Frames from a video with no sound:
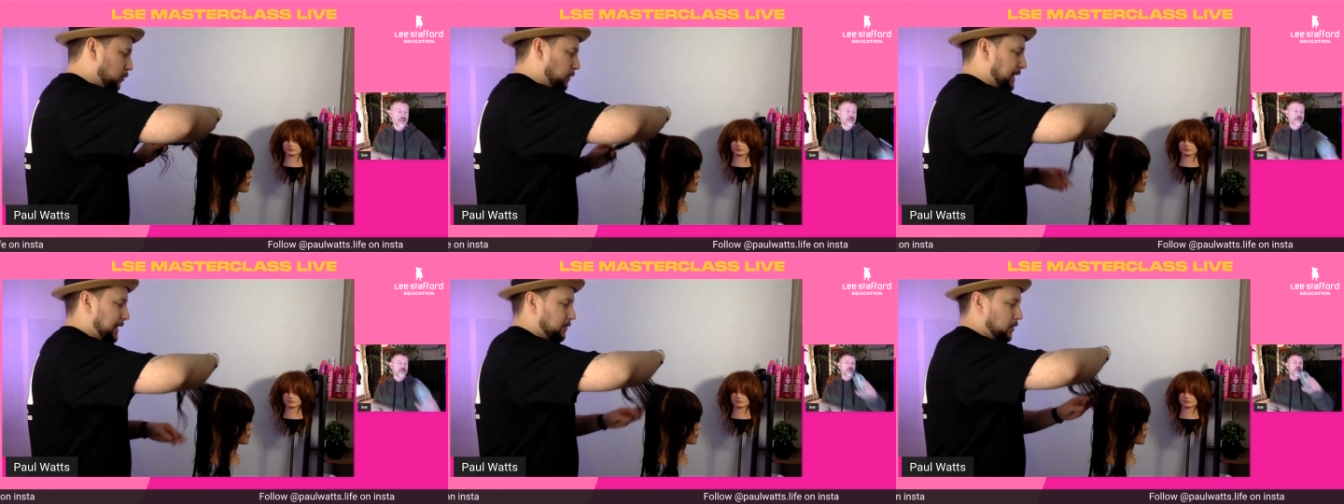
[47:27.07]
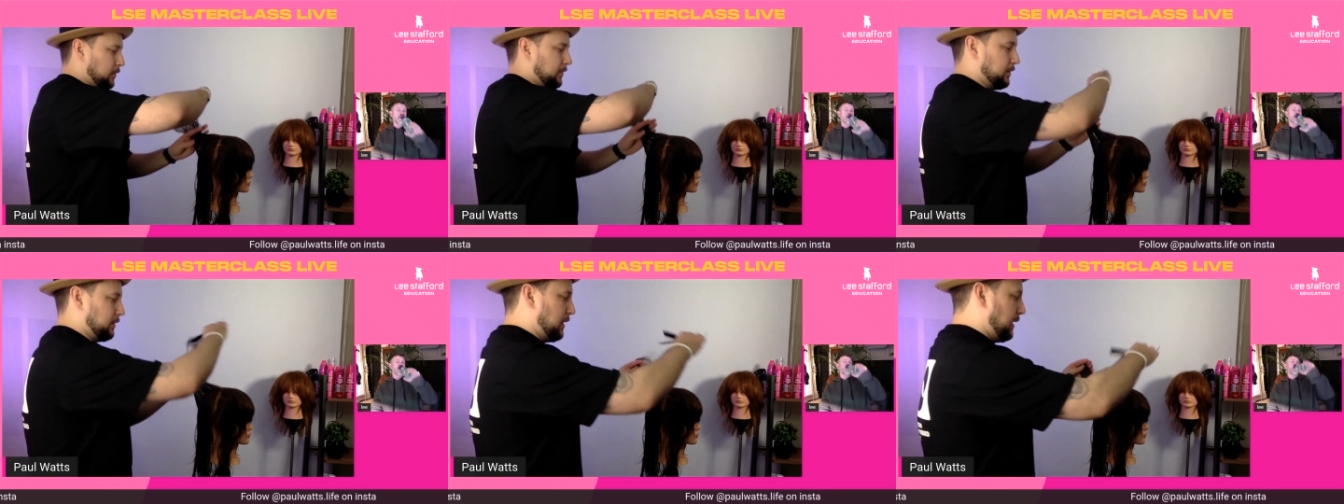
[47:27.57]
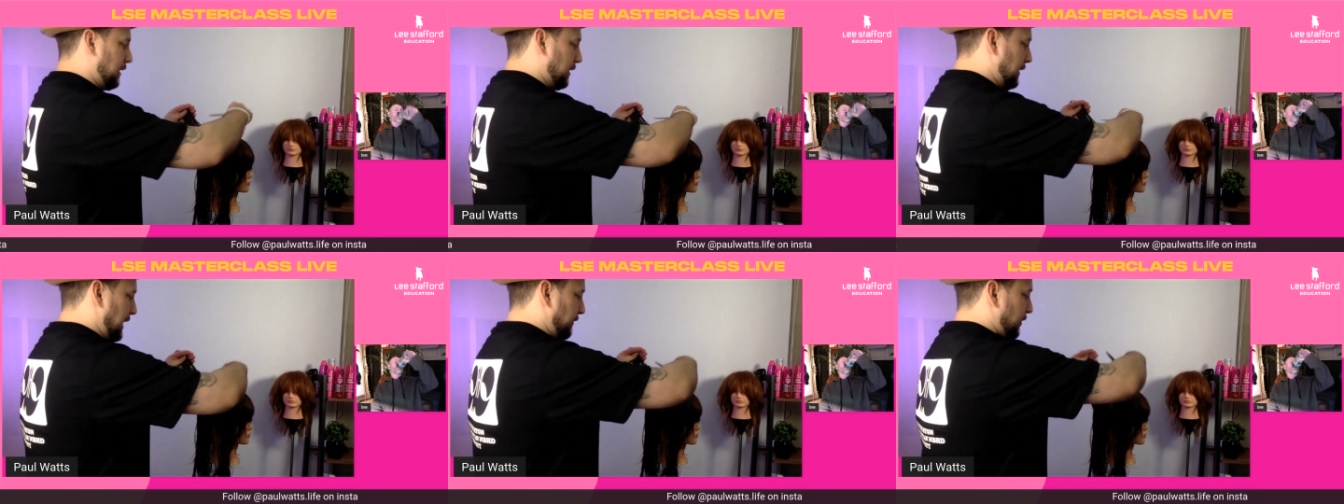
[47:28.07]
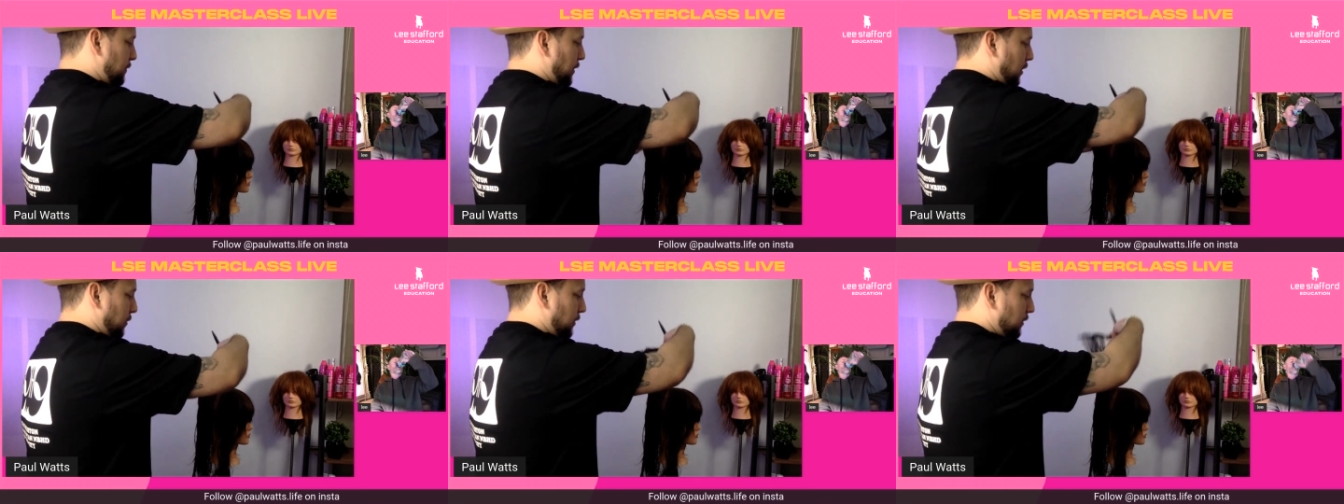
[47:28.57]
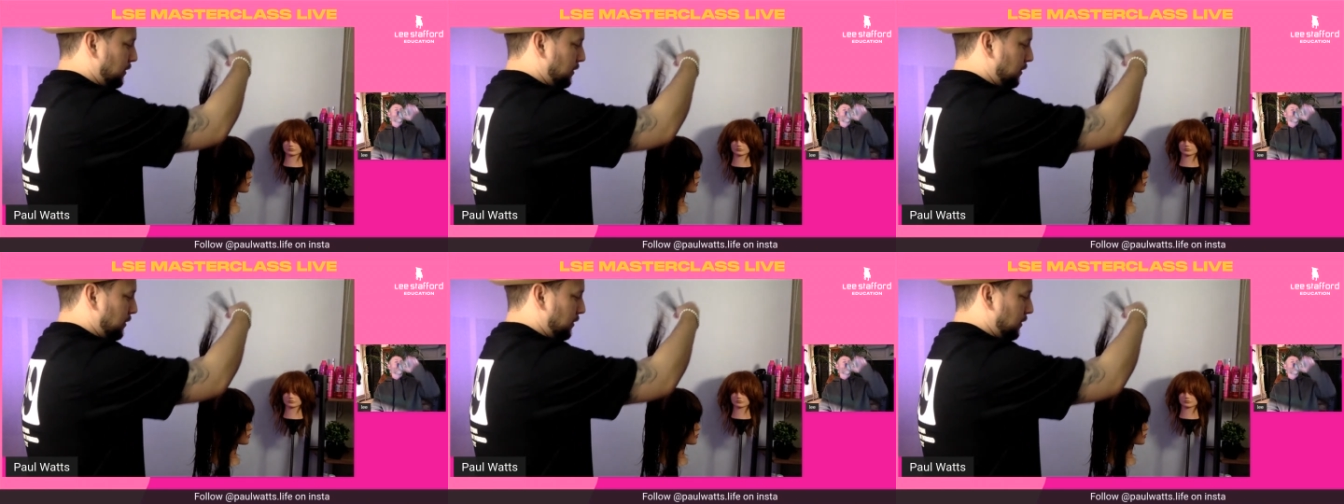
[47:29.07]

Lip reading: all their hair off and having a bob.